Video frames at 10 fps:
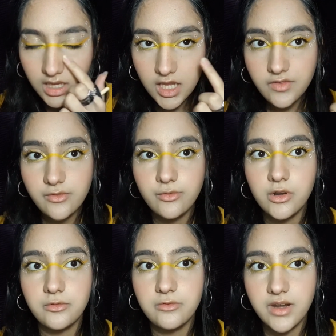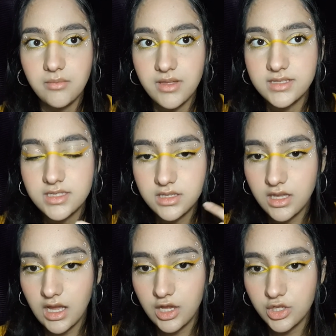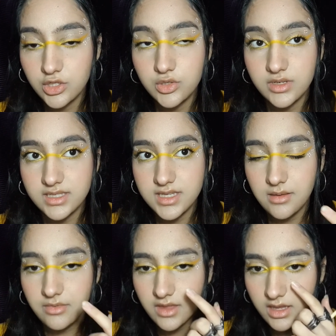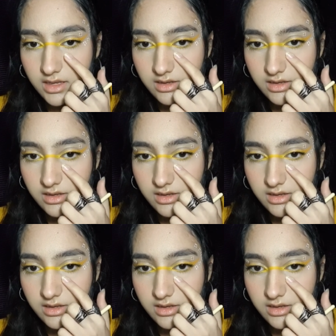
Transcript: Even for frick pens, you do the same thing.